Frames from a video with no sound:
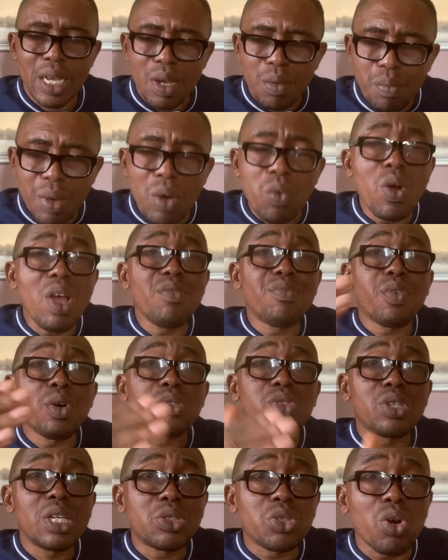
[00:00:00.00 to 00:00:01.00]
But when
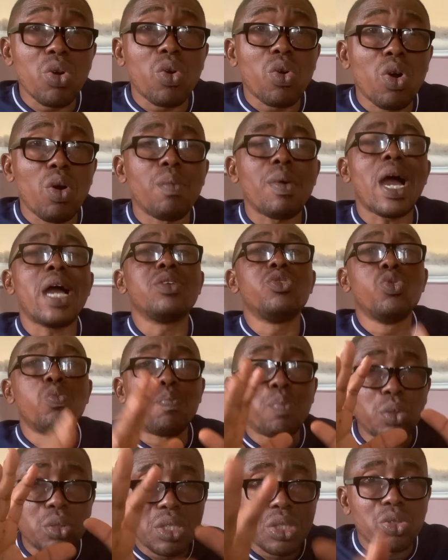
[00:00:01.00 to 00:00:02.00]
frustration comes and you
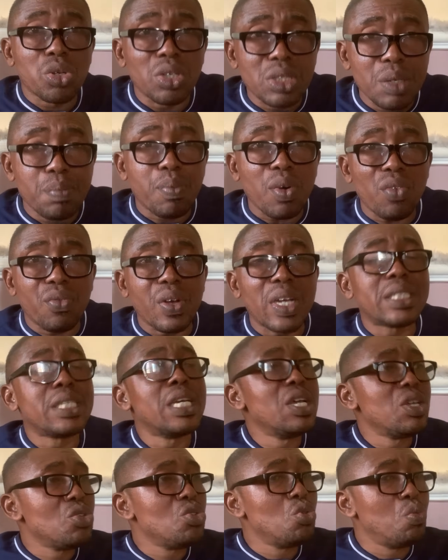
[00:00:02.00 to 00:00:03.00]
put it on the prophet,
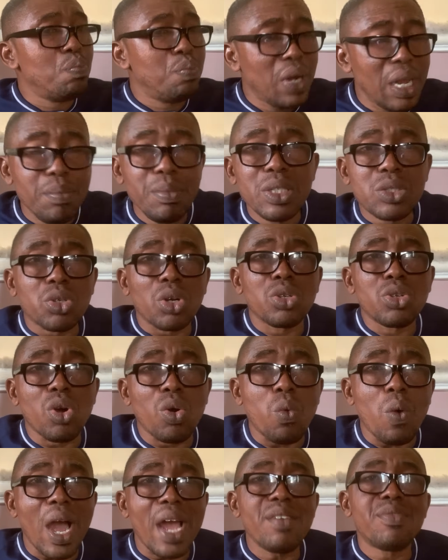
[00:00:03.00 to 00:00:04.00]
you blame it on your
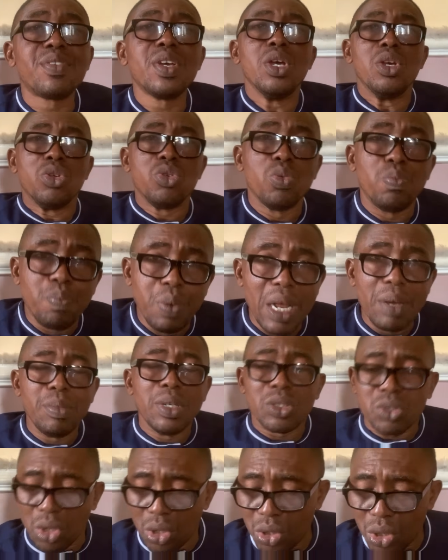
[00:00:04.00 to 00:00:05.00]
wife, you blame
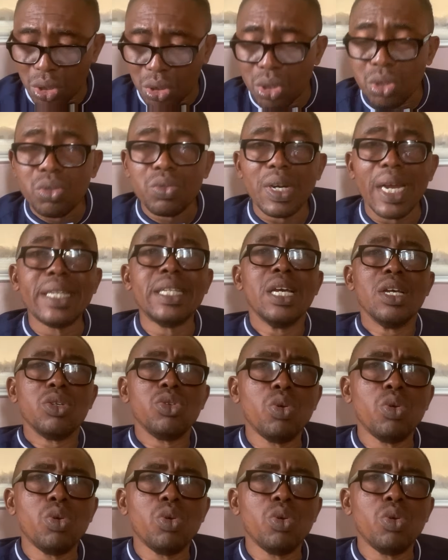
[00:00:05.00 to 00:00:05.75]
it on your children.